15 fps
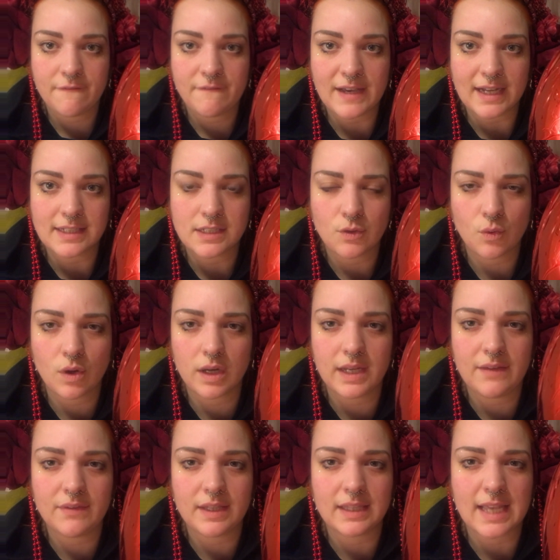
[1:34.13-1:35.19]
effect, or
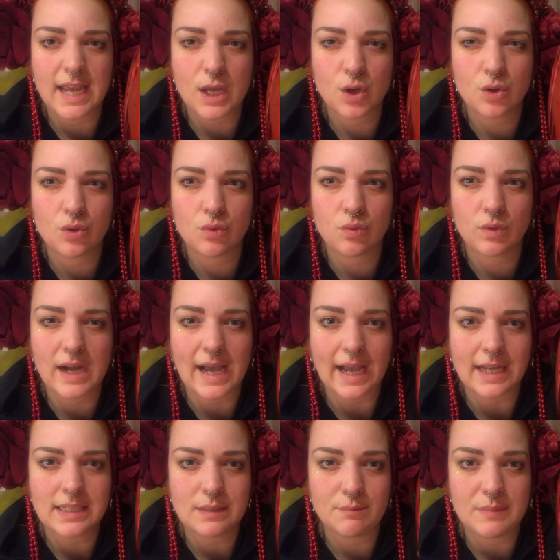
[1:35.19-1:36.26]
even like
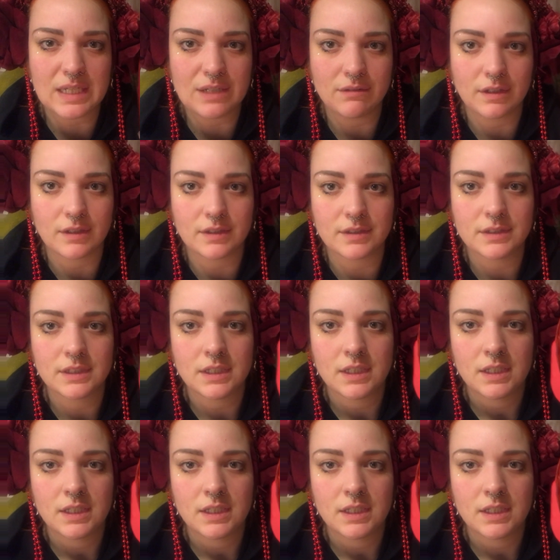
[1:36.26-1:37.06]
cracked mirror